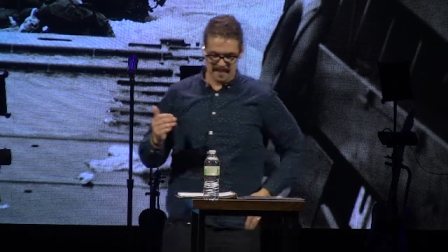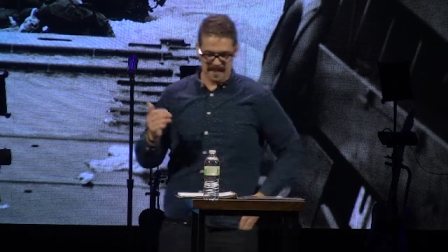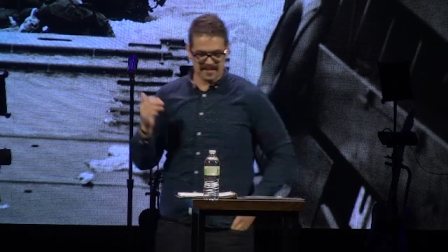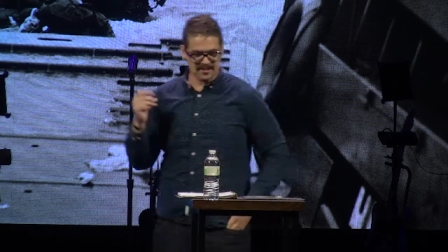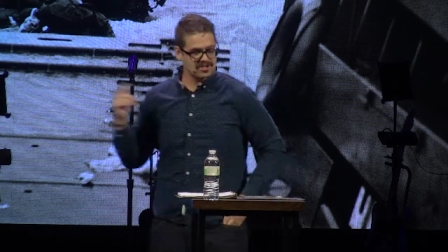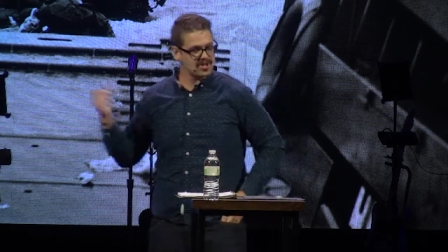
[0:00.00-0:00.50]

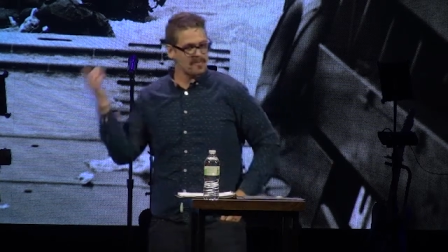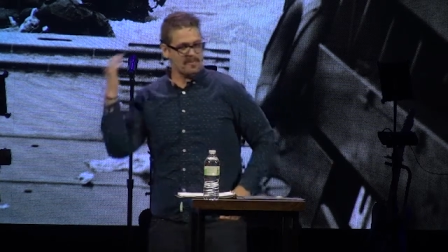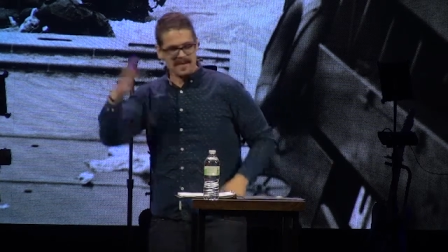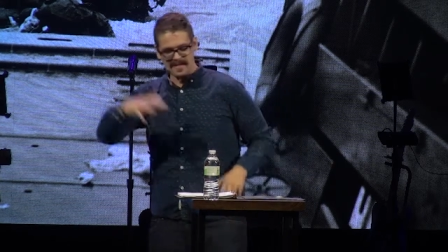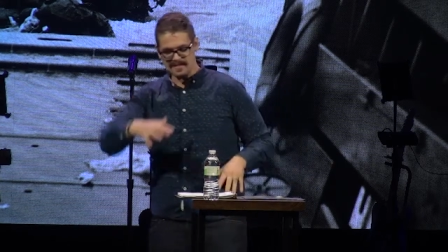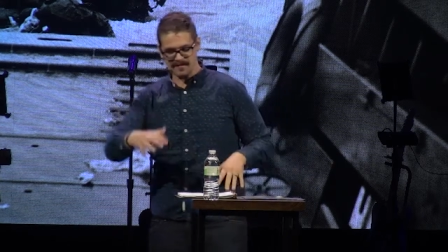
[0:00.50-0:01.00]
let's jump
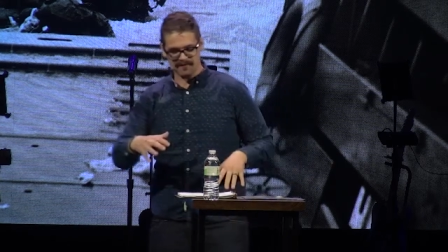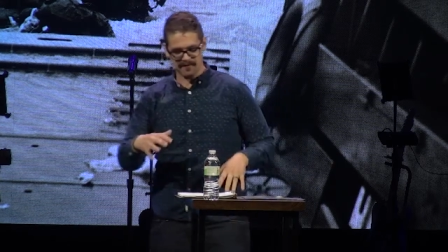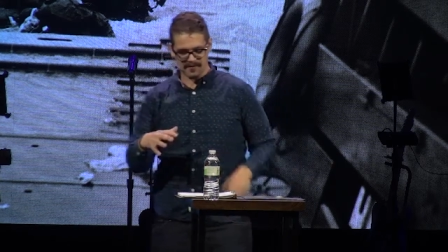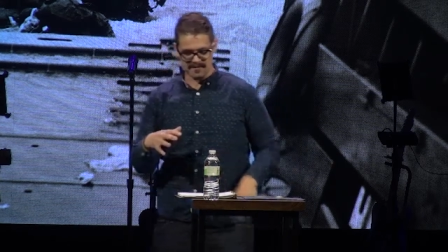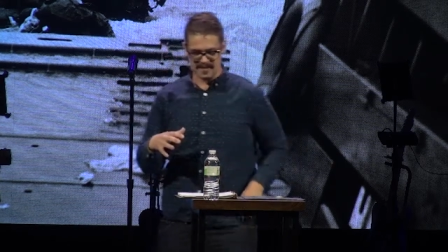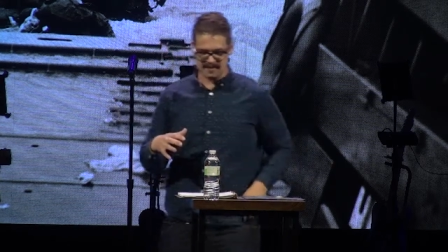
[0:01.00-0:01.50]
into
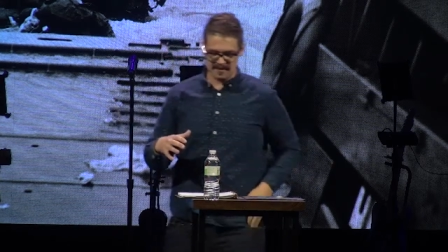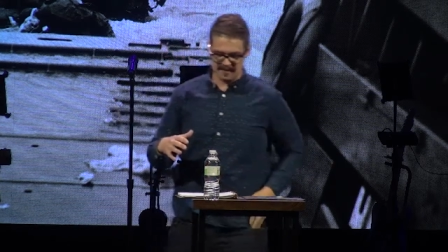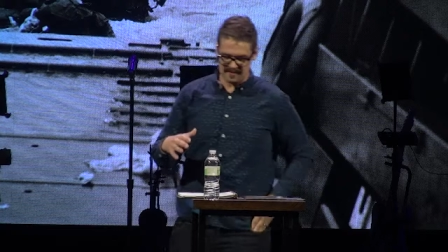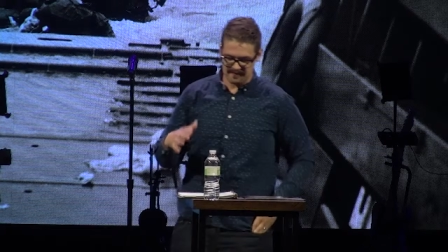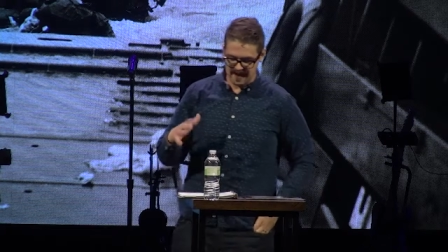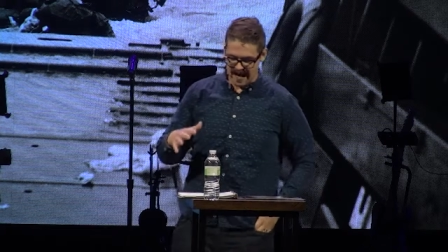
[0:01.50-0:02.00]
1
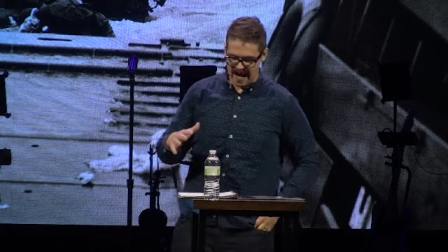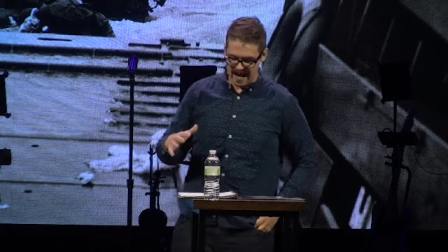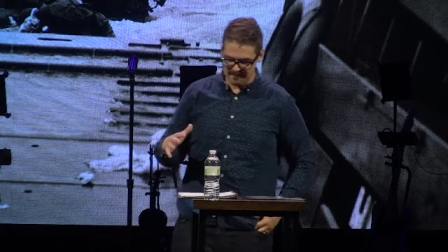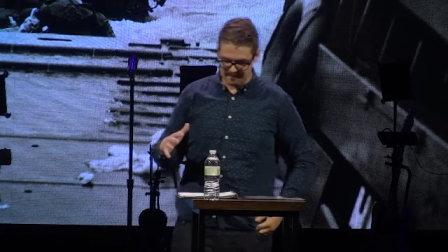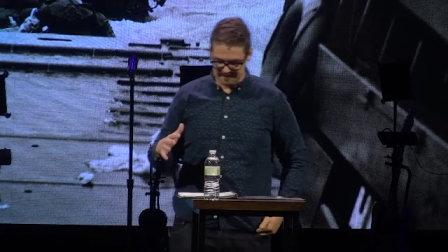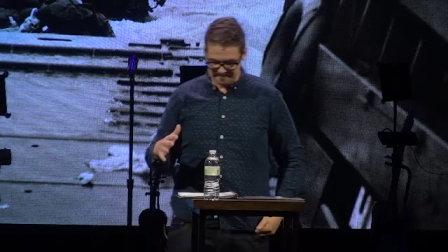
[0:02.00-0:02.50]
Timothy
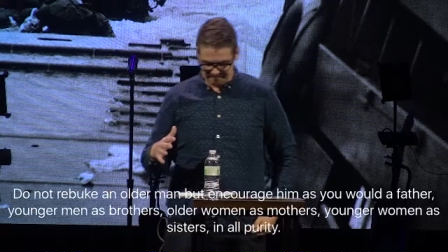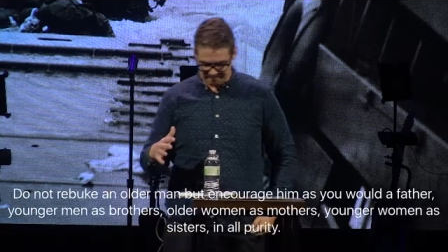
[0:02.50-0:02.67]
5